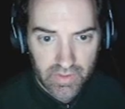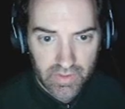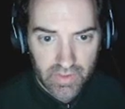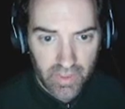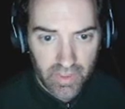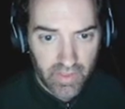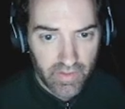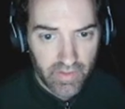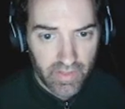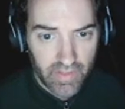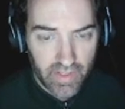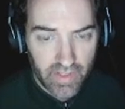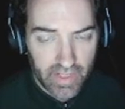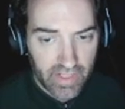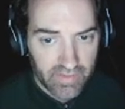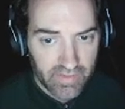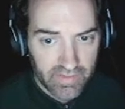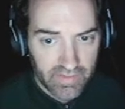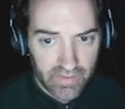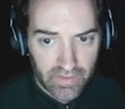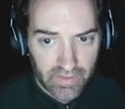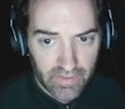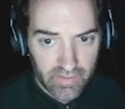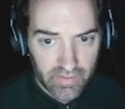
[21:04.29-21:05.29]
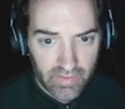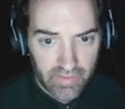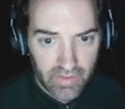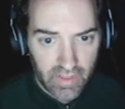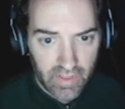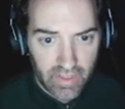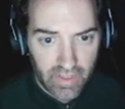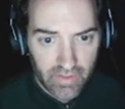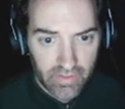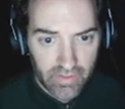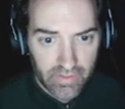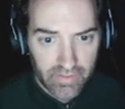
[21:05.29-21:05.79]
And then I guess it just
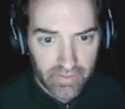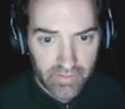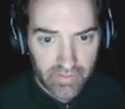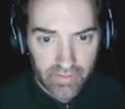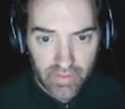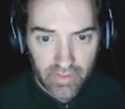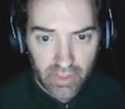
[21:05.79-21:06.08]
kills